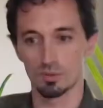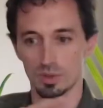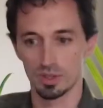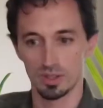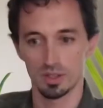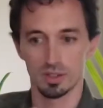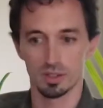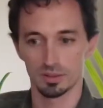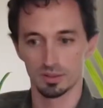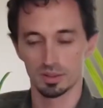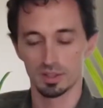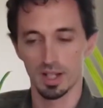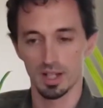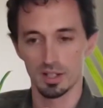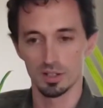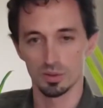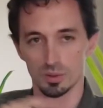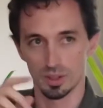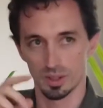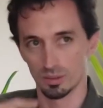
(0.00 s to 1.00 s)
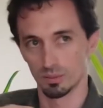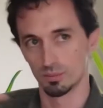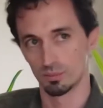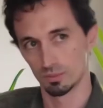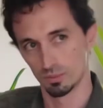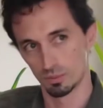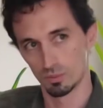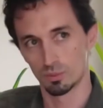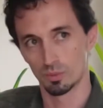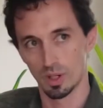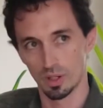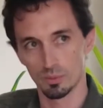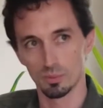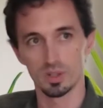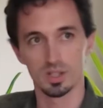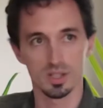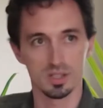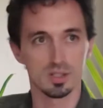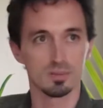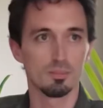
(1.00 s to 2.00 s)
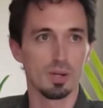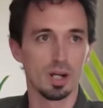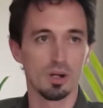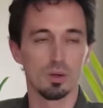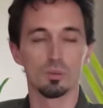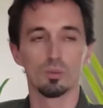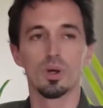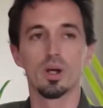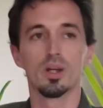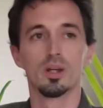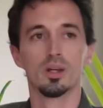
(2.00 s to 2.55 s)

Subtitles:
they're kind of doing, and run with this in my own way.